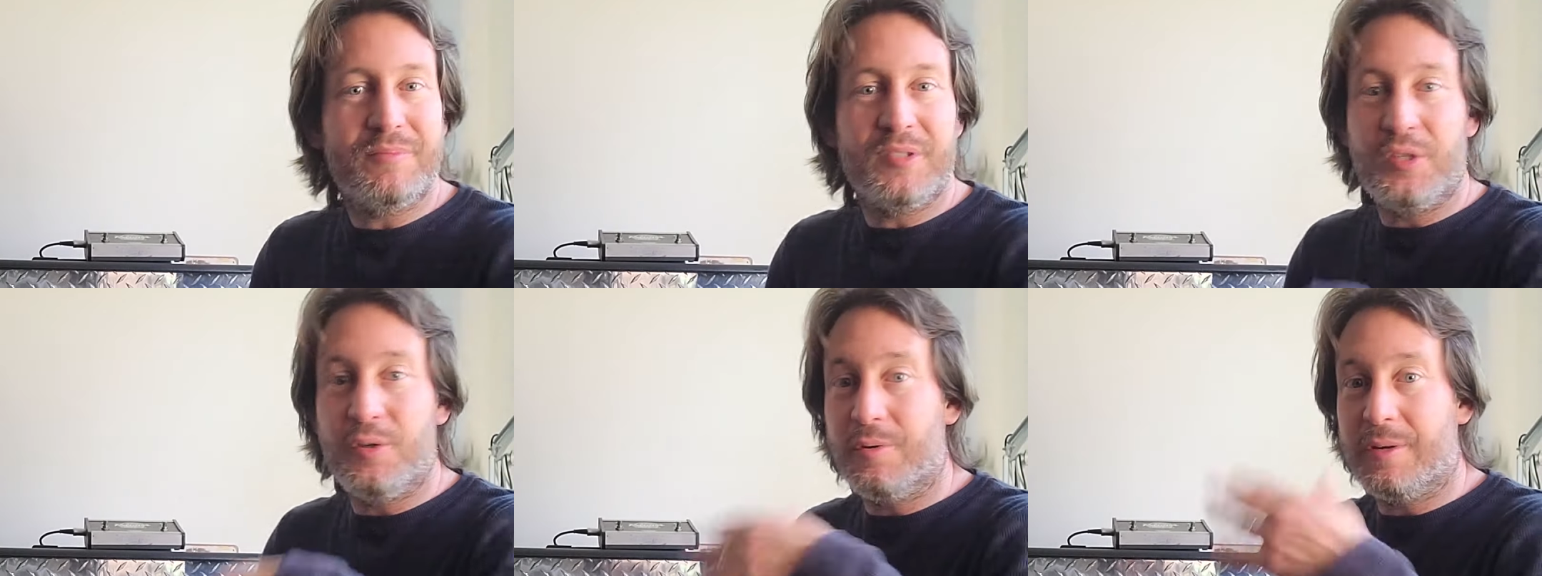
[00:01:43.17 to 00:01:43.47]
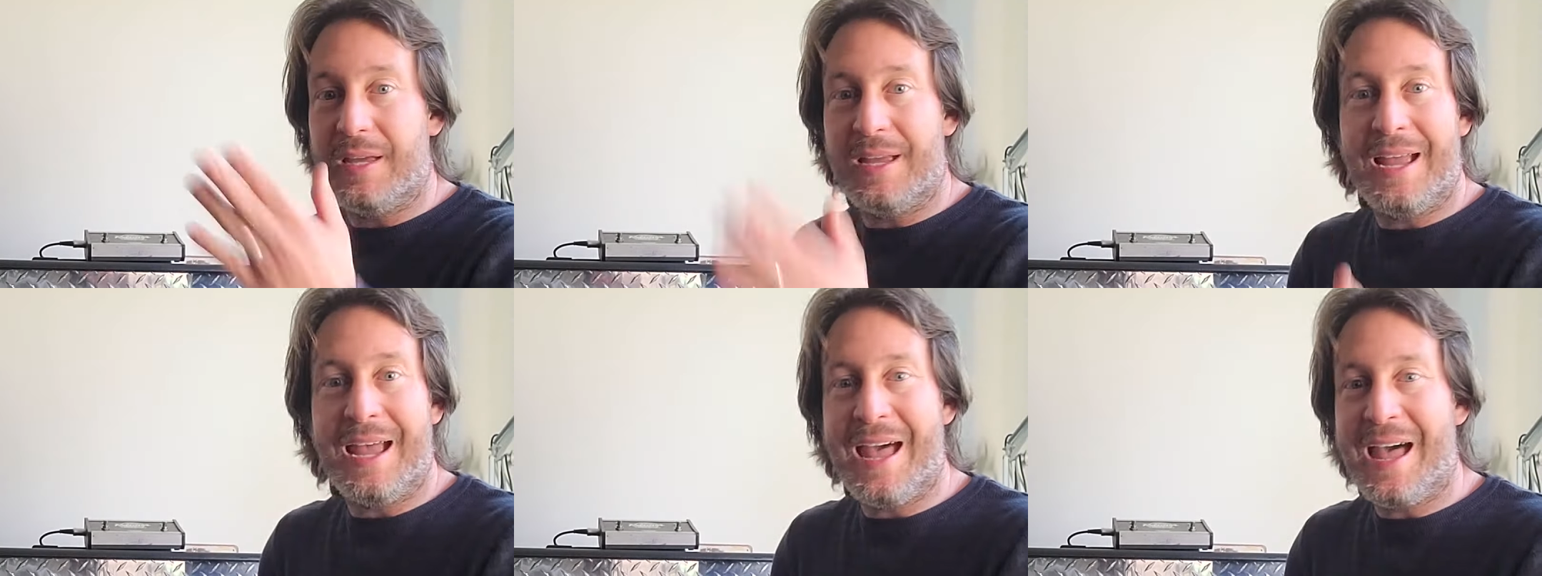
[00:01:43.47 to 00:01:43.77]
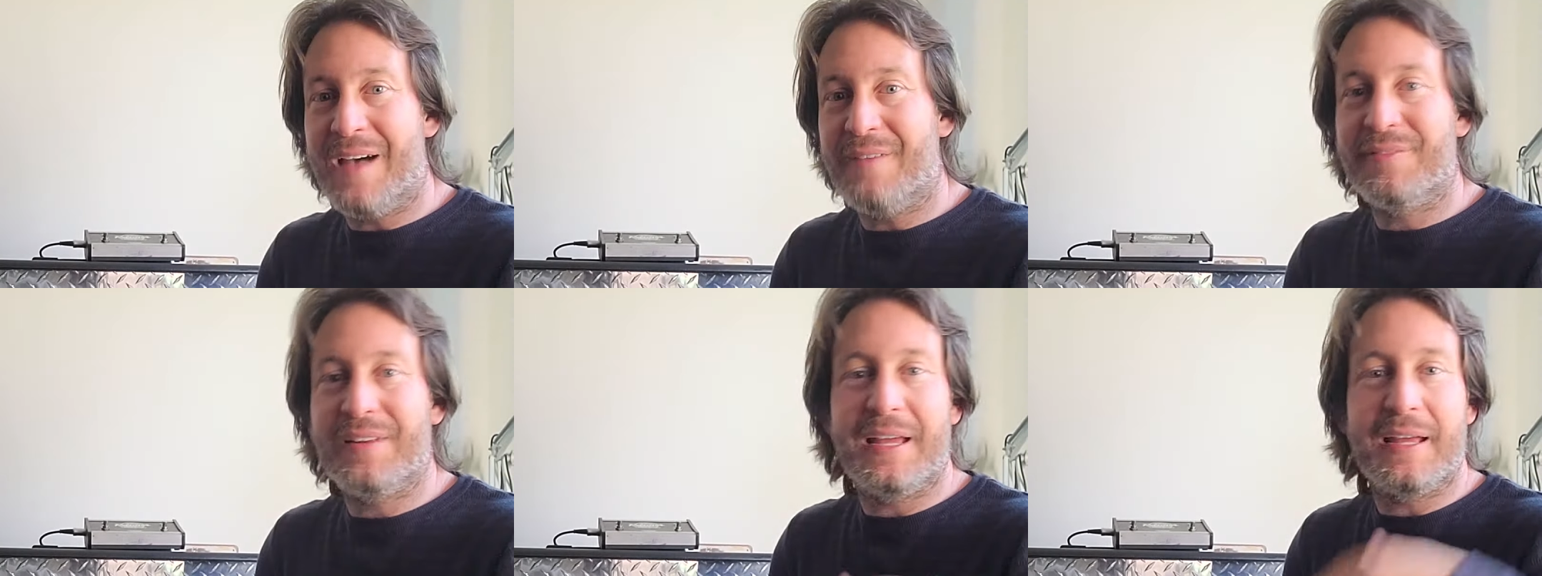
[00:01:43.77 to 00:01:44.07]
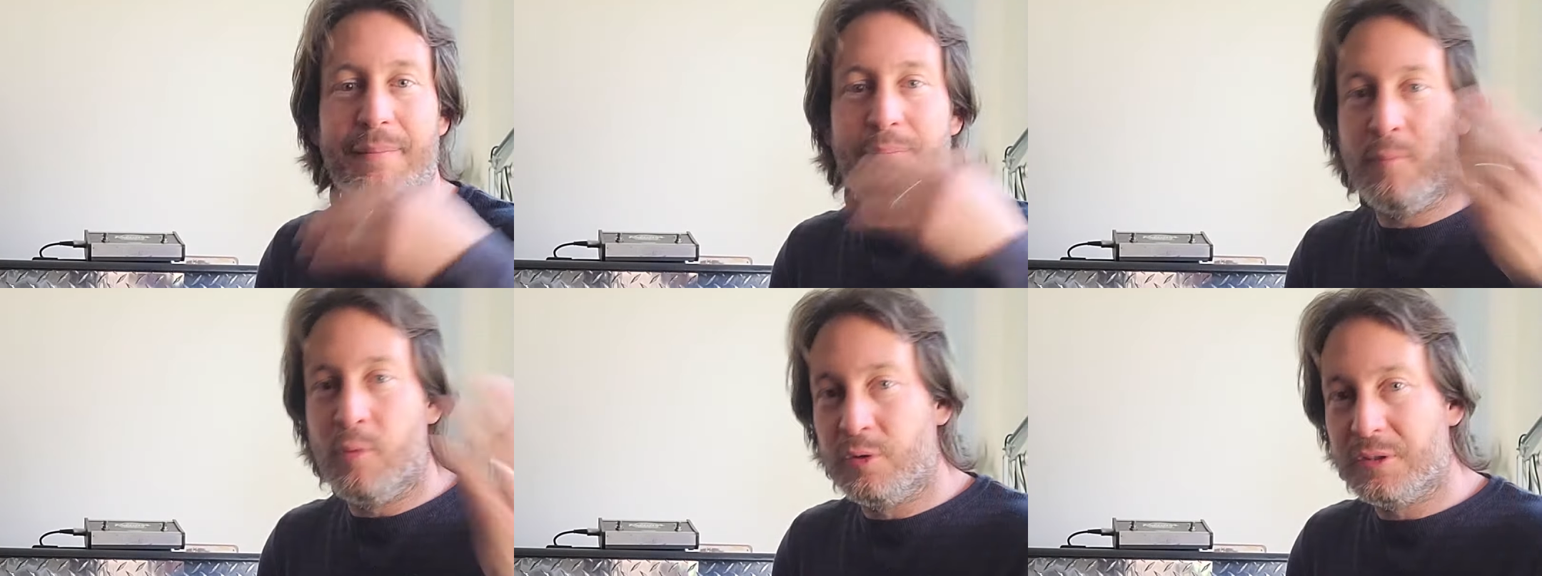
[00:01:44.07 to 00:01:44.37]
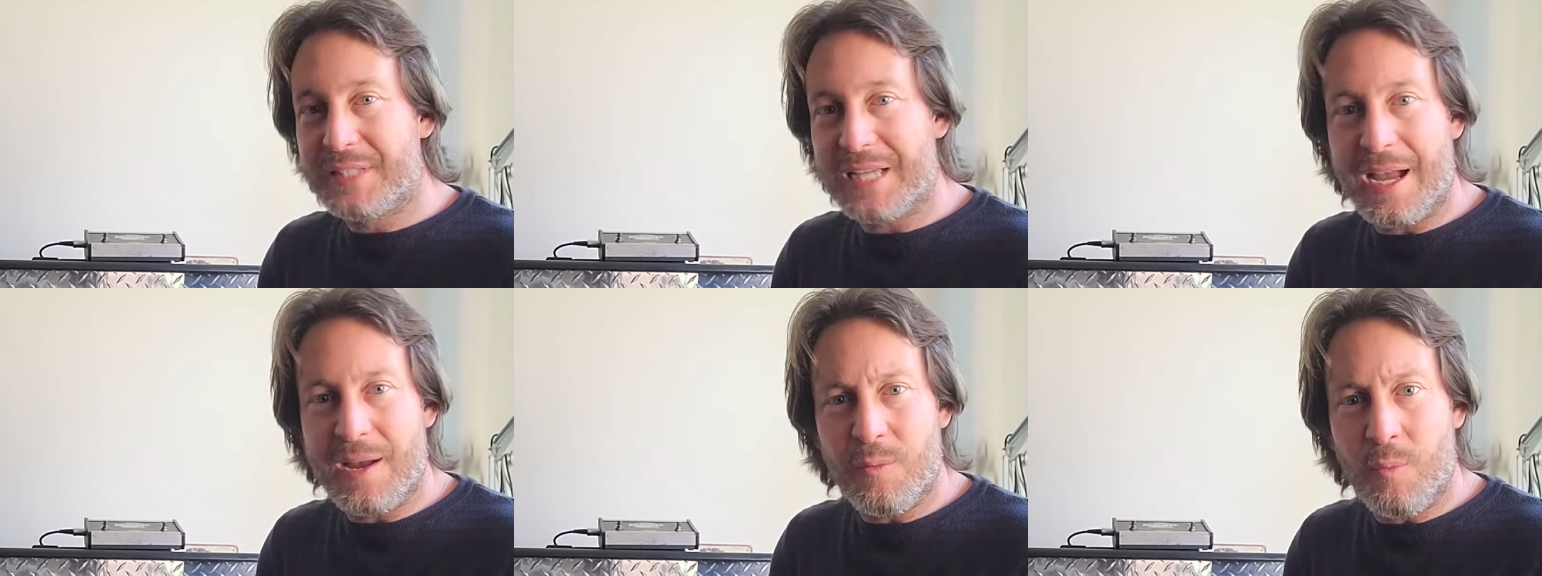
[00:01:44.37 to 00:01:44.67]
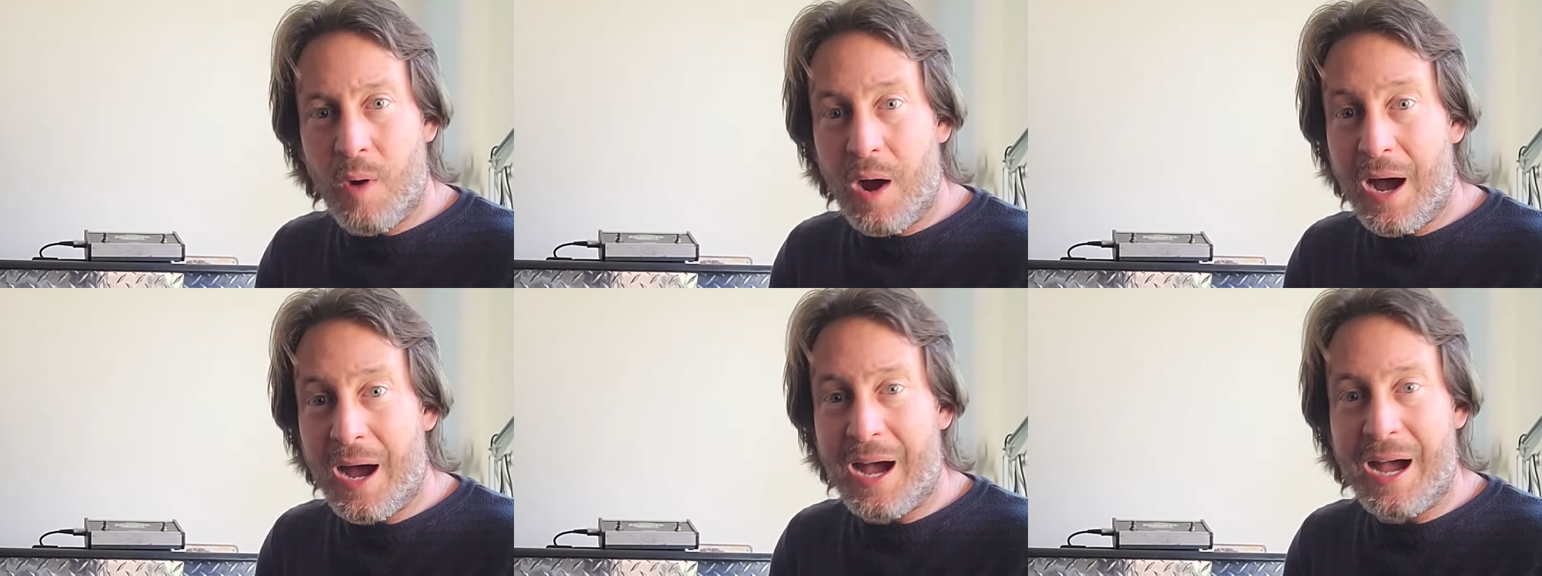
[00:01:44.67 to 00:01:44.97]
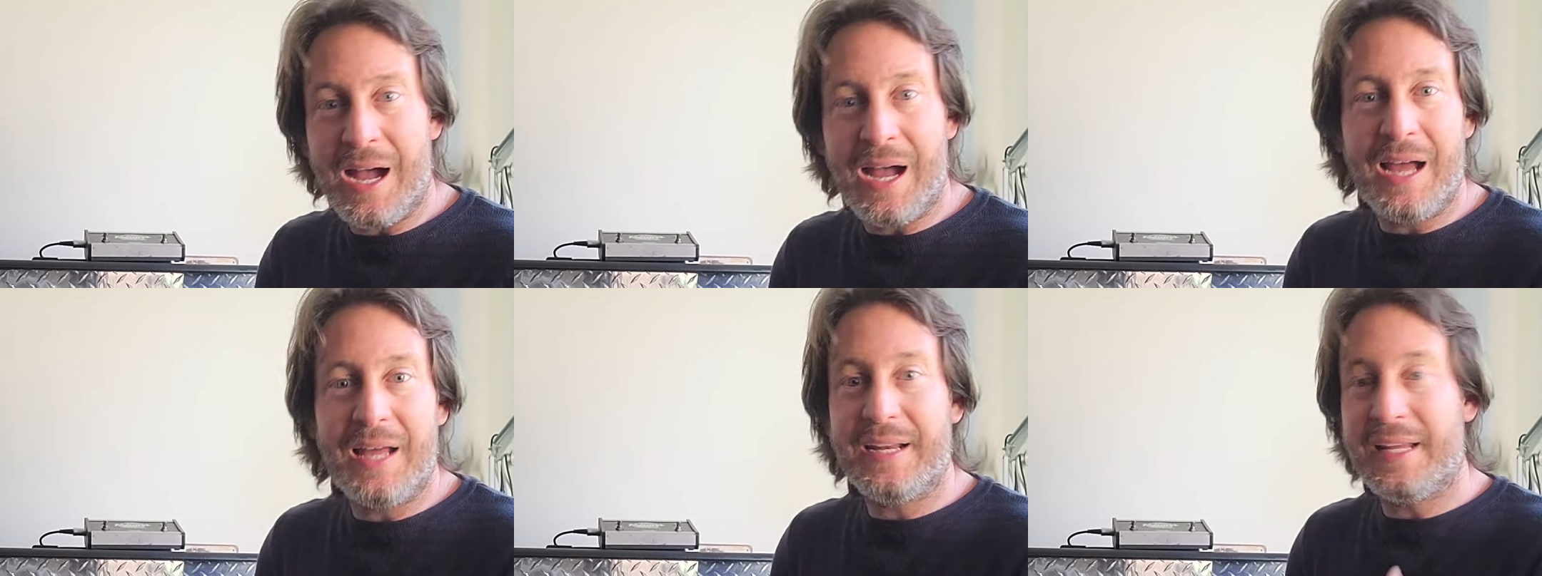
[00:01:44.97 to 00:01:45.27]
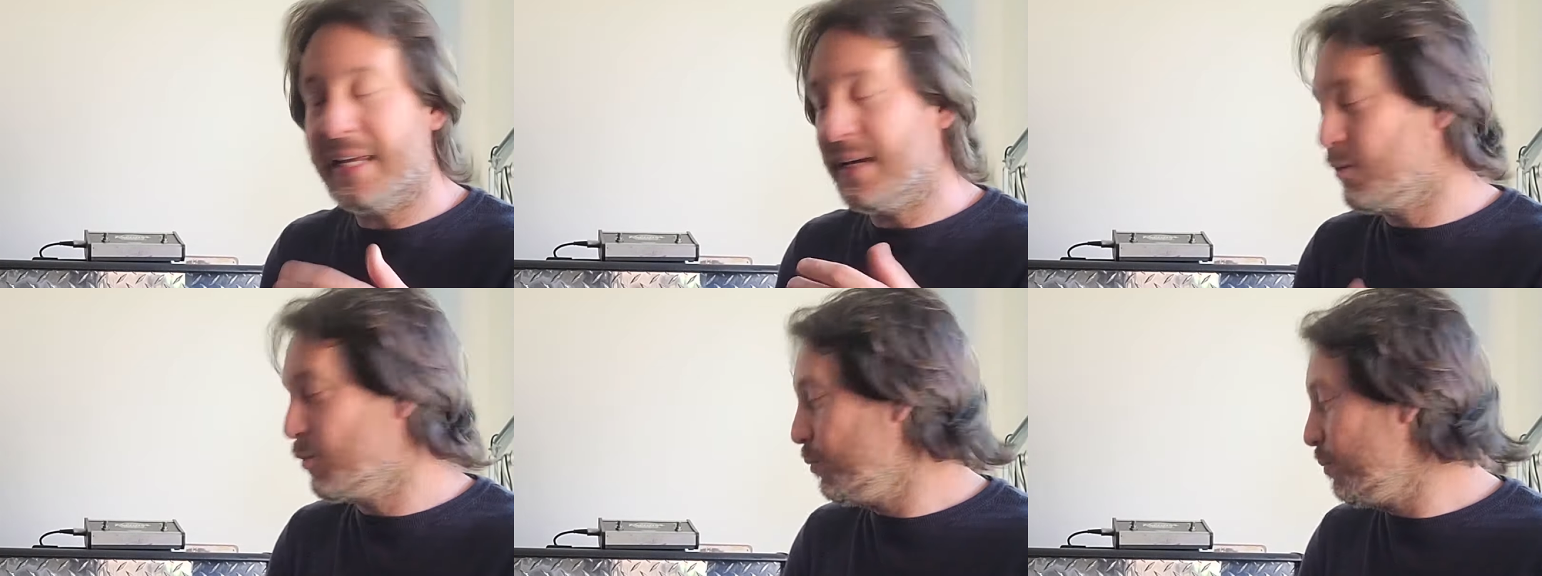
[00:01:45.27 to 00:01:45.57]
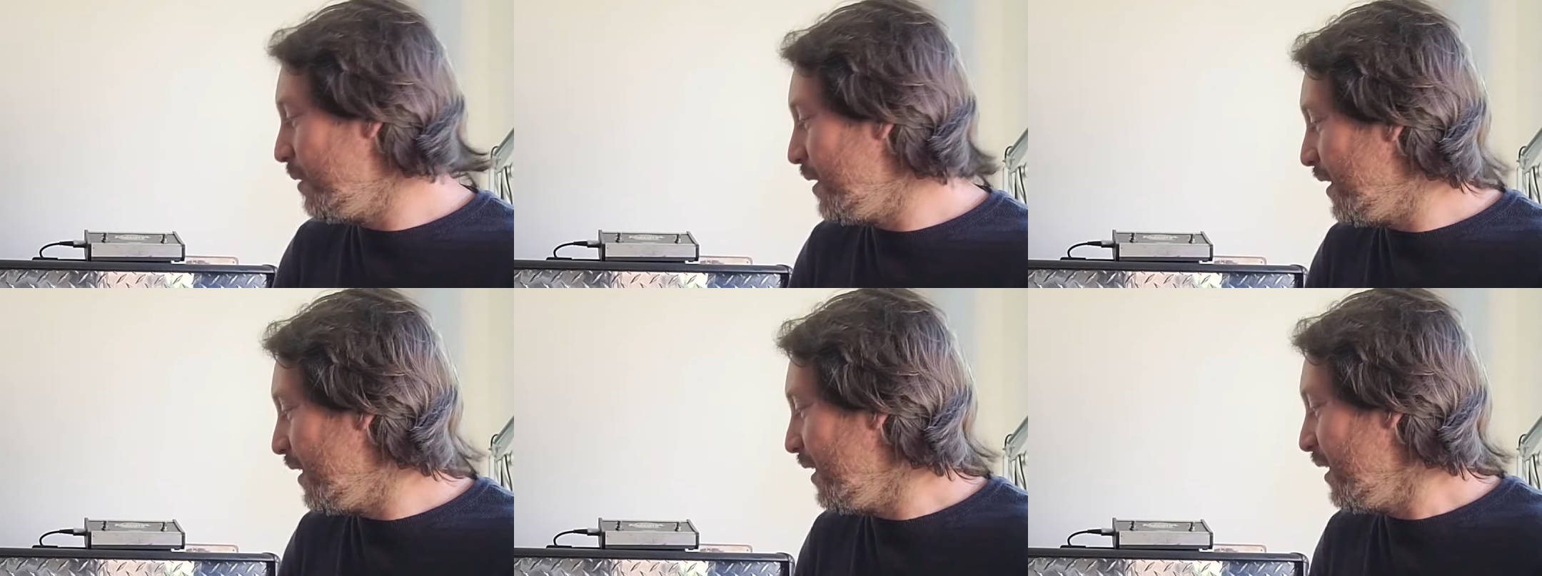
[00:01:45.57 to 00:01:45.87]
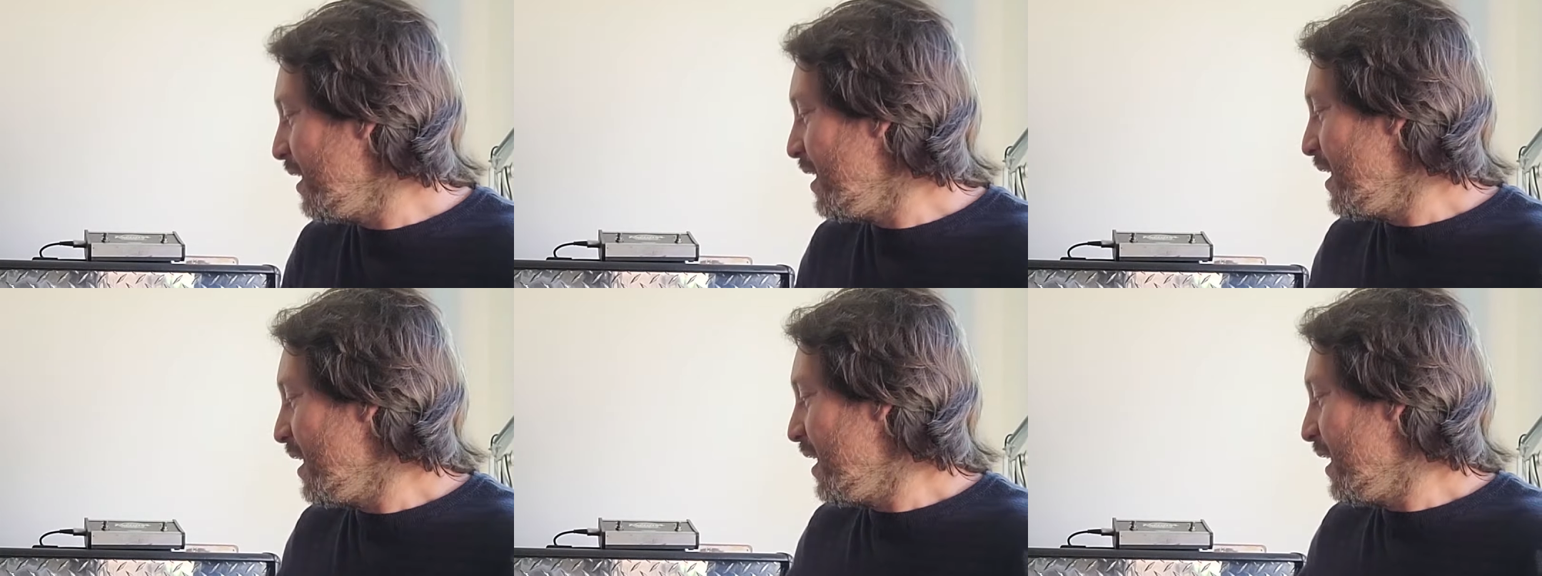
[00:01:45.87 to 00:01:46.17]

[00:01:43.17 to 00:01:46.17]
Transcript: you can have like multi-watt, it could be